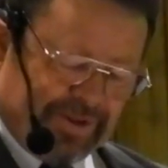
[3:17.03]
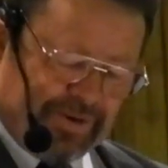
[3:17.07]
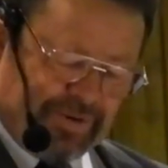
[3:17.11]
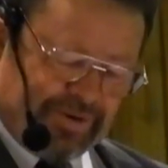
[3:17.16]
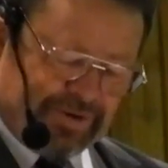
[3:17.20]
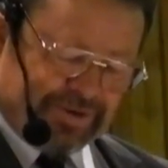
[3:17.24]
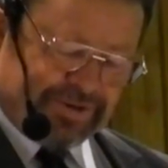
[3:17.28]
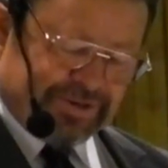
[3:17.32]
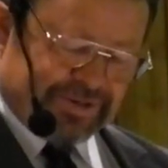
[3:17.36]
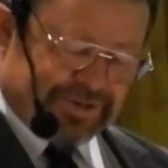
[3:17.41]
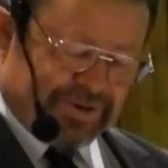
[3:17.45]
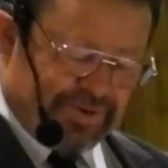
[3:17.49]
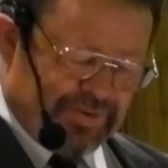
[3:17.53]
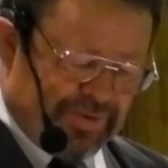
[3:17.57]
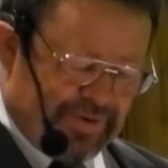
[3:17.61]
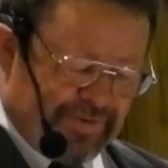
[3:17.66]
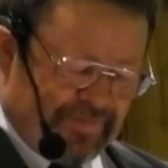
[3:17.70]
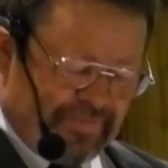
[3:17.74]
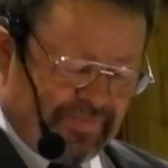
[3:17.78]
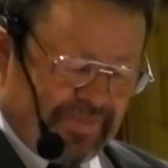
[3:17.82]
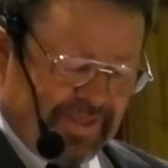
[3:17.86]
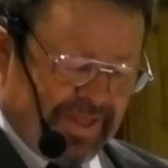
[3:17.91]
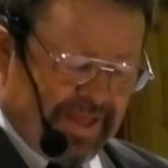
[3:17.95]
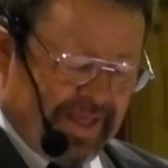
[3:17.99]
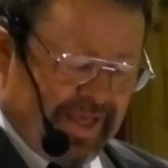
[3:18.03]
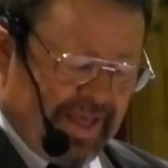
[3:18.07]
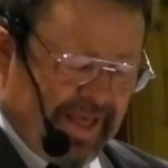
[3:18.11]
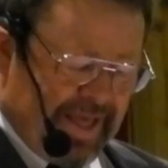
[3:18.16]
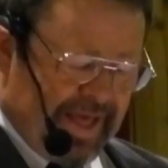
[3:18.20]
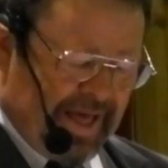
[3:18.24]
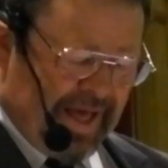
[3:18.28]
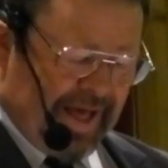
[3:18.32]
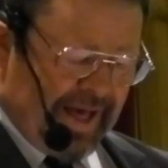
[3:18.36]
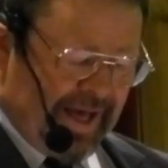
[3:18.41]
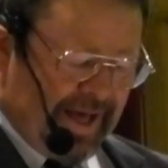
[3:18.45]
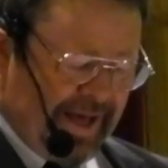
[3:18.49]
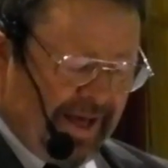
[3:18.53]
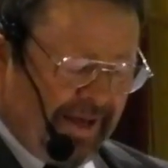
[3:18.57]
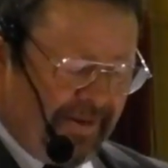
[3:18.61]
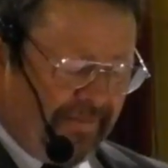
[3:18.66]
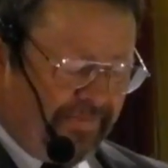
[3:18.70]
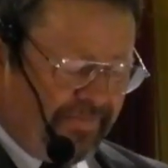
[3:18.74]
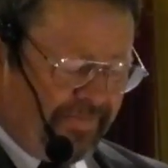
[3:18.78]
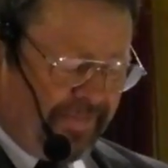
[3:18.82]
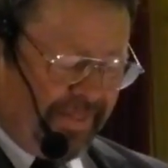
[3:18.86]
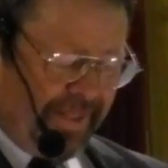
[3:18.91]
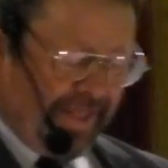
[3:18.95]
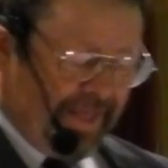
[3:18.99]
local school
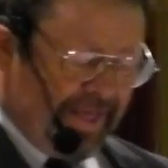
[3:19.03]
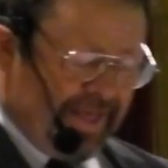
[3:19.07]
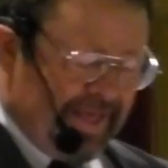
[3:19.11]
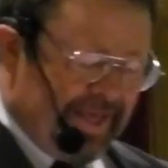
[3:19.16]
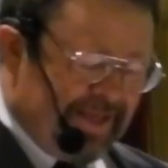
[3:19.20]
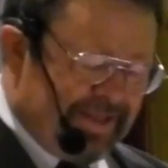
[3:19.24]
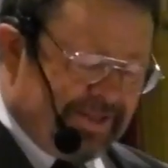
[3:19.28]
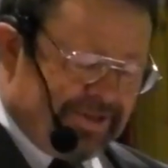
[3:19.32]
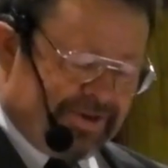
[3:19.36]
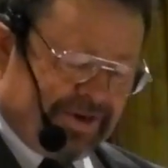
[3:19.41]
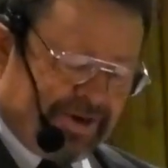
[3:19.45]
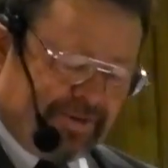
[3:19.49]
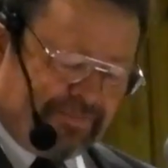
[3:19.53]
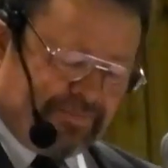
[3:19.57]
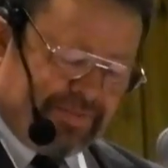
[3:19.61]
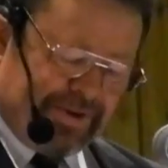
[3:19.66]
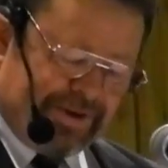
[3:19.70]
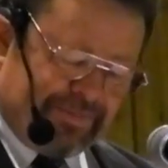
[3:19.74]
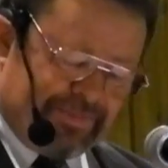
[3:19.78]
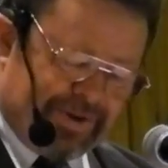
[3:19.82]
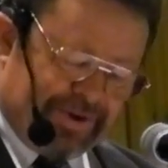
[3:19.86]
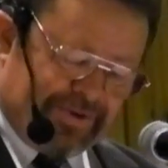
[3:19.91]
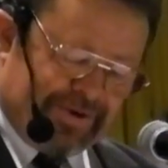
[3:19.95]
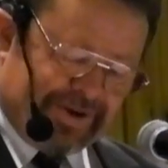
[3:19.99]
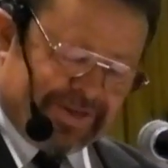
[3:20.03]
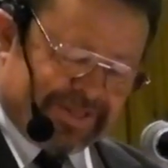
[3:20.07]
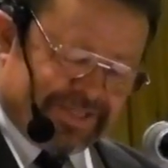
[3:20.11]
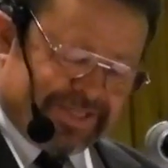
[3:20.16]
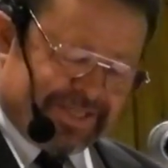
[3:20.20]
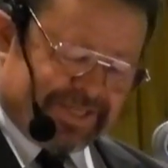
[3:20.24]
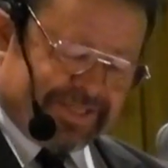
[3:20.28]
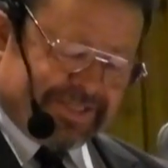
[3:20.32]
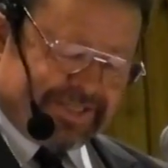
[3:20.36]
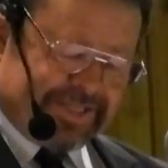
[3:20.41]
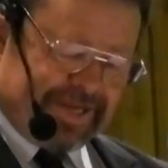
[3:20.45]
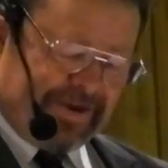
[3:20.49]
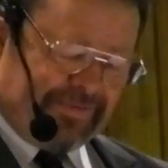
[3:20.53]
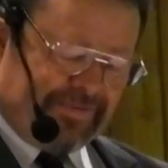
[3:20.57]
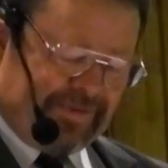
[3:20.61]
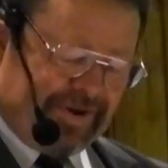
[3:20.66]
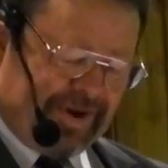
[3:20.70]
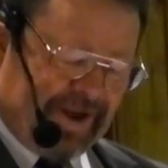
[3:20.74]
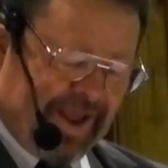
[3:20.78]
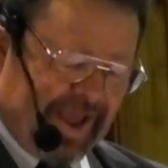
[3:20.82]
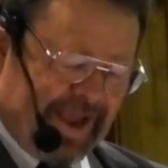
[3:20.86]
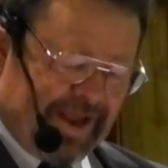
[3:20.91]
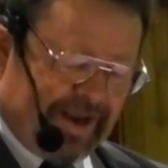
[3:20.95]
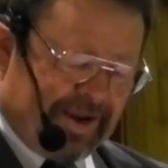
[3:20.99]
to complete my grade 6, 7,
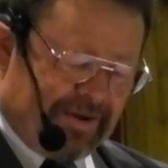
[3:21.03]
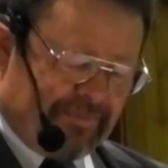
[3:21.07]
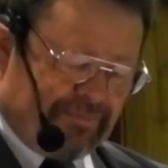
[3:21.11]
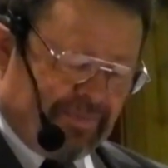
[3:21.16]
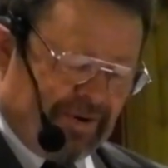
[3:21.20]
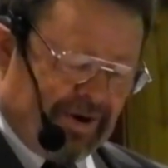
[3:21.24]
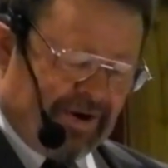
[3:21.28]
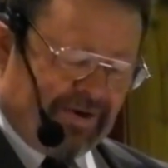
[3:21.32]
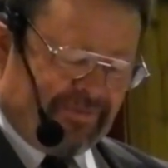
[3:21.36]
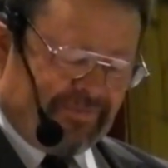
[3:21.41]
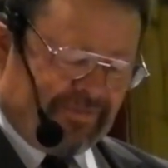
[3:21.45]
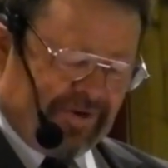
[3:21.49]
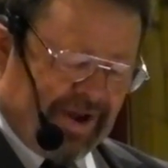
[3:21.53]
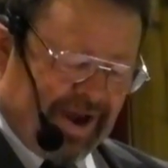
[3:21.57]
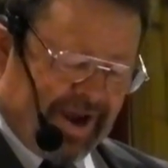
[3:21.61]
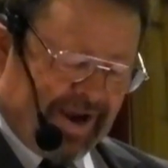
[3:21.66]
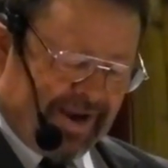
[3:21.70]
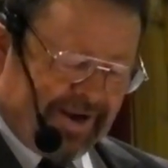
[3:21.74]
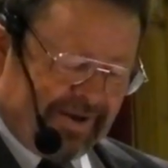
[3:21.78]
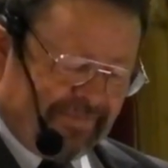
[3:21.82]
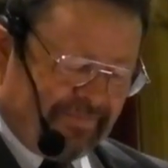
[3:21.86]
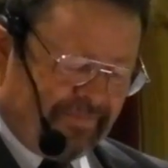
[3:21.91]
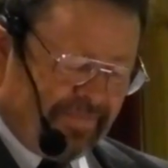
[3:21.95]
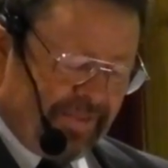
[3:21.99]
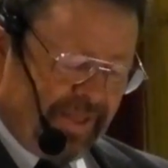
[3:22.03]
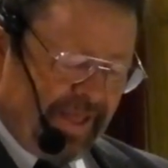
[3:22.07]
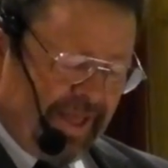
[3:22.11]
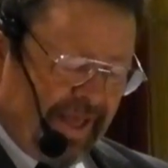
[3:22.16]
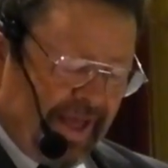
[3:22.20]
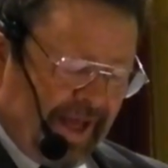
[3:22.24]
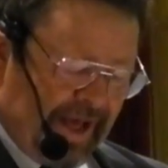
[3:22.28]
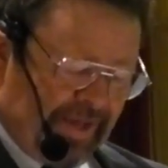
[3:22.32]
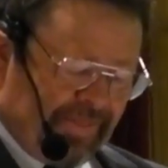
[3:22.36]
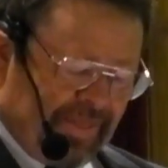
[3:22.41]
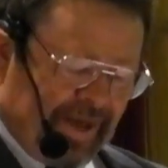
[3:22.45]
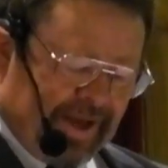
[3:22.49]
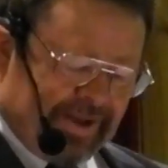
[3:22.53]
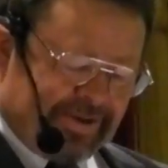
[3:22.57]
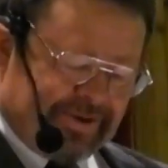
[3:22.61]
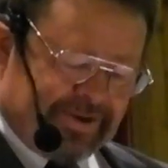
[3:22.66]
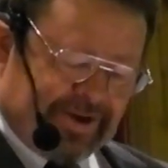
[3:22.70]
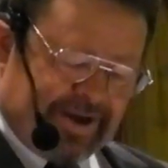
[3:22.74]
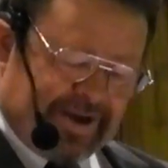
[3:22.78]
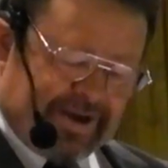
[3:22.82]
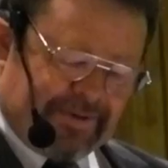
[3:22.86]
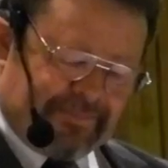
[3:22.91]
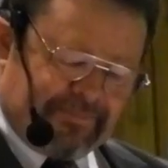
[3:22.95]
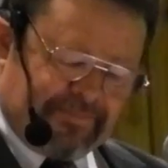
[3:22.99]
and 8, and part of 9. At that
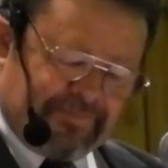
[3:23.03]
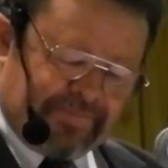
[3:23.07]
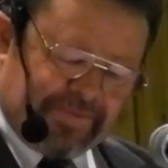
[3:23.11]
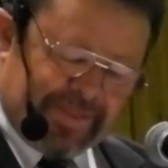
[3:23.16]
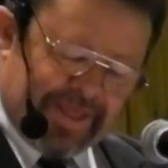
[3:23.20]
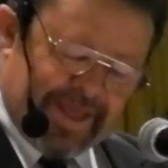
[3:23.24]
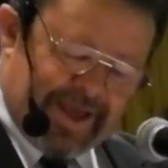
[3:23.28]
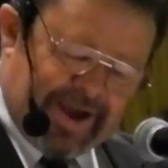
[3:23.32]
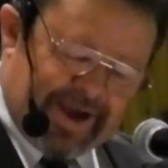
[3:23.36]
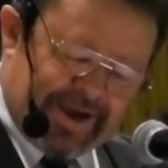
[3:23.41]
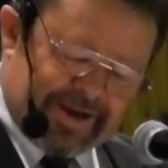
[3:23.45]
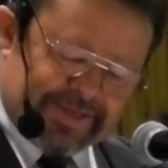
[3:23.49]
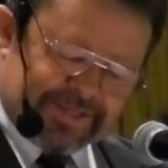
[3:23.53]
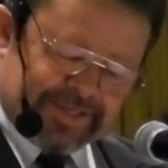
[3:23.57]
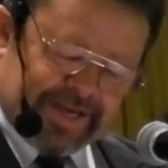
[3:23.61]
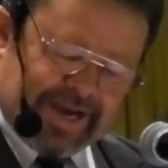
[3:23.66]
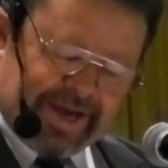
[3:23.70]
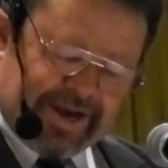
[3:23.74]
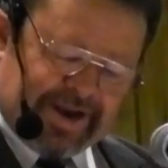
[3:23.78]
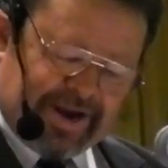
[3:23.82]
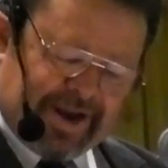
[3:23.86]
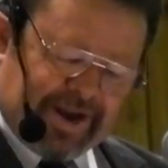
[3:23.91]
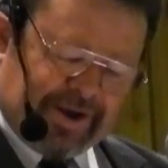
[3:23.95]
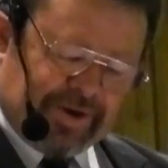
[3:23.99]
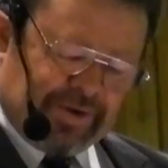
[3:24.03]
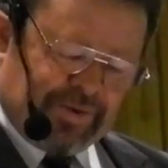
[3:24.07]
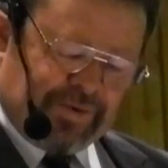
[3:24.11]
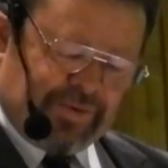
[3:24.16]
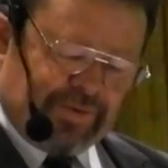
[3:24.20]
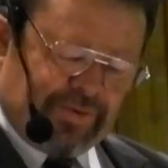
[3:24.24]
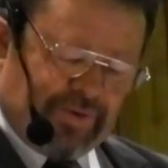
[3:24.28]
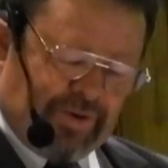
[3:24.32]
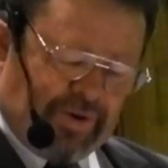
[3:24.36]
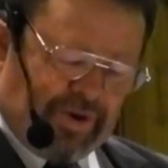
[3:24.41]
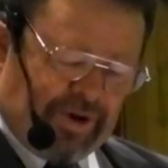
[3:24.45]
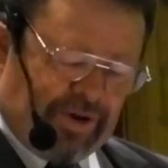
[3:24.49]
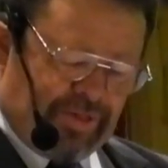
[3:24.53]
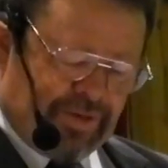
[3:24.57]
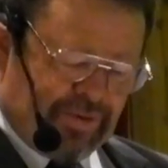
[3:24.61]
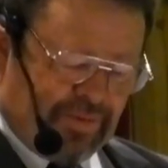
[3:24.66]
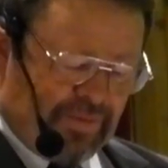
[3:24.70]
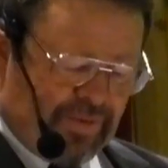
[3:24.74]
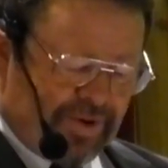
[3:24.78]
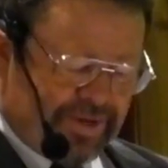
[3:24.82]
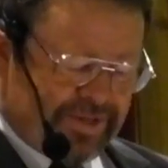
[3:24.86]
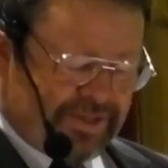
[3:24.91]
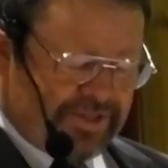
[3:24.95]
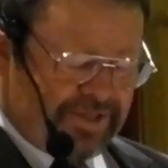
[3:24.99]
time, I decided I knew all
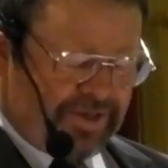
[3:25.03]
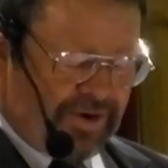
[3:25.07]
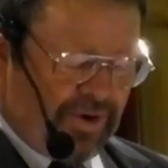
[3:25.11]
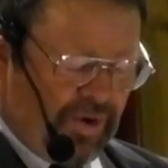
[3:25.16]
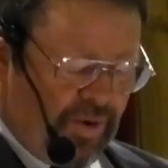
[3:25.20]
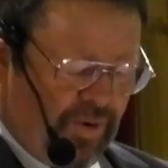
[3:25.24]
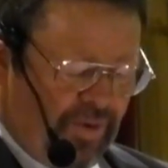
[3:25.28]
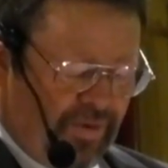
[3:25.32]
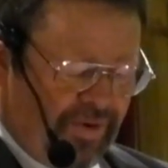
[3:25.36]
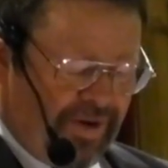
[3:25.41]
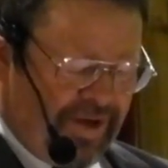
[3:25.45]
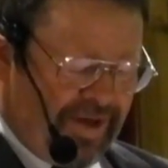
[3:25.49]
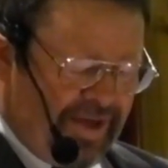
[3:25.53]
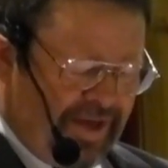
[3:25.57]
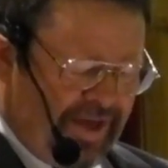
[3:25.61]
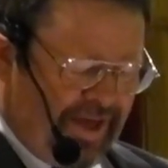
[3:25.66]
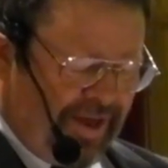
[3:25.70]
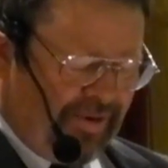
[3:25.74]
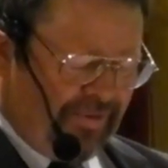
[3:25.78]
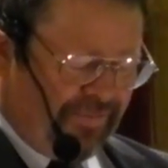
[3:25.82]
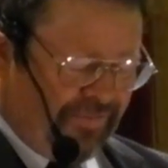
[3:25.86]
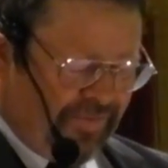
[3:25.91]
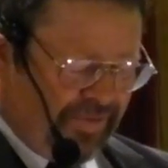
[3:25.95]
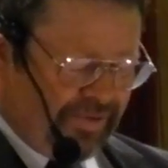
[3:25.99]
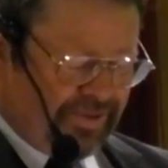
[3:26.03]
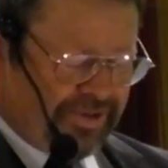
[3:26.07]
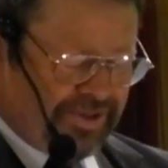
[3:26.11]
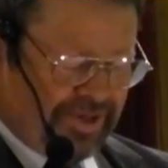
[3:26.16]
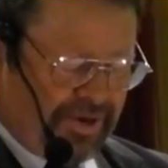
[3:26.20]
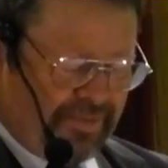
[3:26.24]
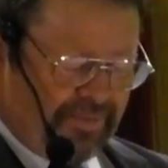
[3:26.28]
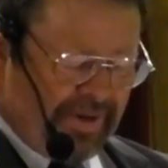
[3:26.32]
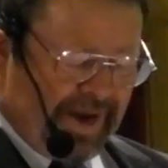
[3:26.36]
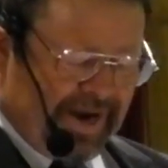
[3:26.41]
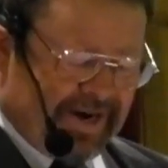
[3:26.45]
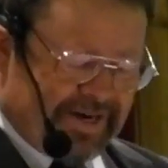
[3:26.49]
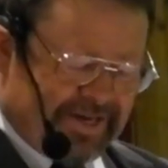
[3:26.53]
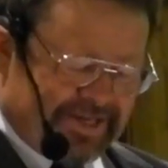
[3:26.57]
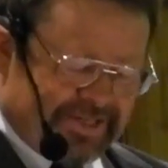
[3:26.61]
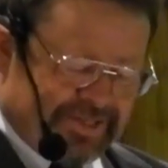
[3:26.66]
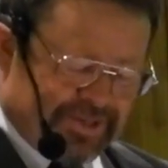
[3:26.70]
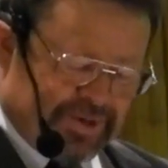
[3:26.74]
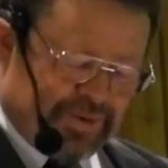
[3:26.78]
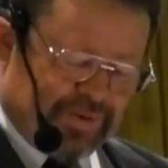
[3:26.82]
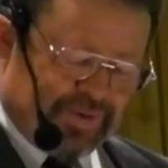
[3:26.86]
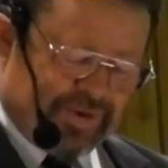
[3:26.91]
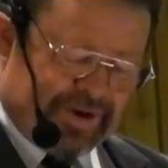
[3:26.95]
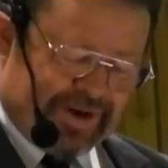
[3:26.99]
there was to know and refused to go back to
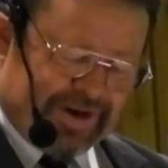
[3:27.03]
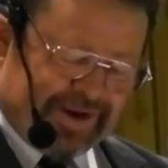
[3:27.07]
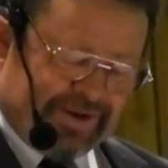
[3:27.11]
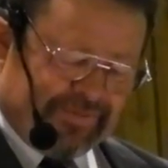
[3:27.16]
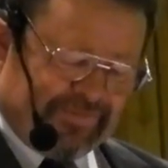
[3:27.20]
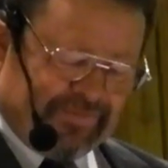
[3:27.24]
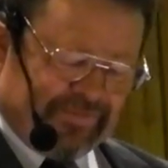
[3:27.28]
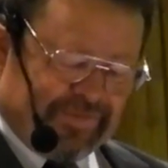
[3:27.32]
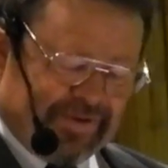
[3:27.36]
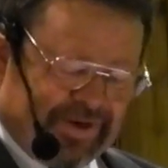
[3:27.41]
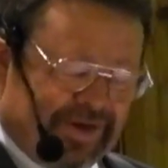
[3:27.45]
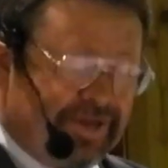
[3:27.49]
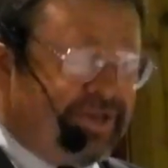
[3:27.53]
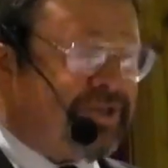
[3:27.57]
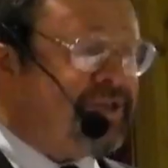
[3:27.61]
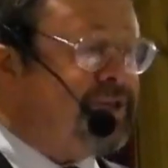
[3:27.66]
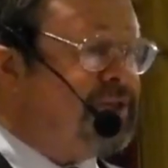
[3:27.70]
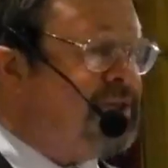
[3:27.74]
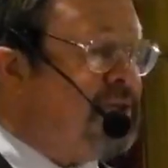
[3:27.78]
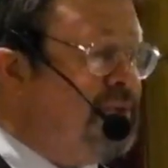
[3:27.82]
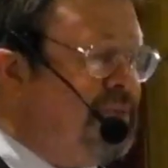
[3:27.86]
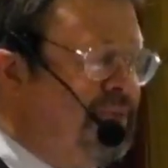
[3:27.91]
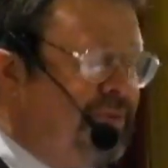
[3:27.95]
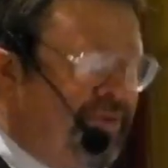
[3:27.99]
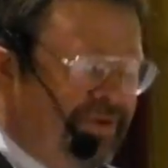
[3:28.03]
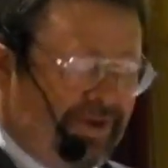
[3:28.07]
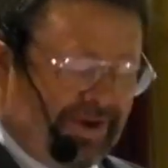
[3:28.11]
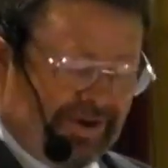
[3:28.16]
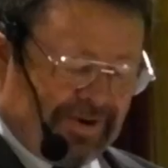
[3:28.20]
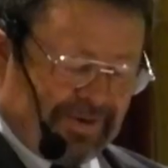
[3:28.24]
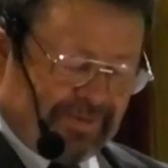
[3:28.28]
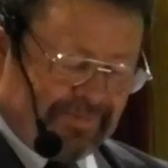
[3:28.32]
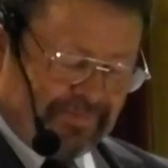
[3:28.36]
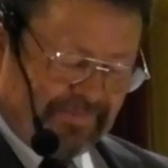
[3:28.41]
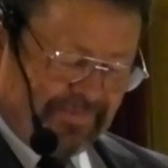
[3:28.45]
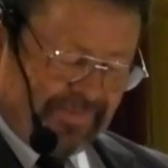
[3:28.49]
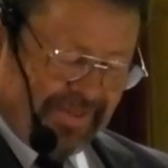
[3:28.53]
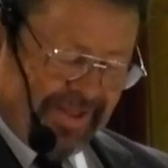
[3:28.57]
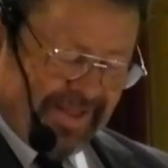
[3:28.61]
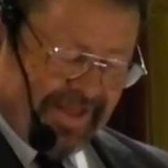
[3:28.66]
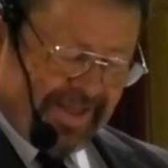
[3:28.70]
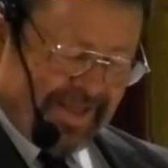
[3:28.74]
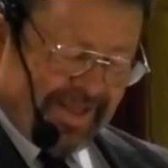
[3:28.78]
school and even finish the school year.